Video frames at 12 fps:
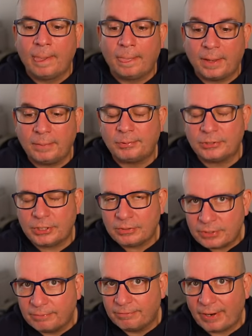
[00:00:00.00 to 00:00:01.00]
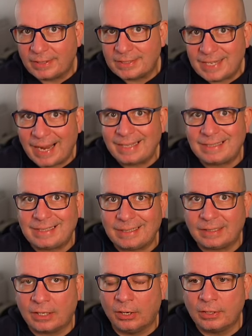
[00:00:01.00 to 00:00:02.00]
They produce some
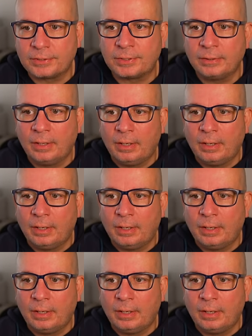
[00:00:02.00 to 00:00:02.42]
fantastic cars.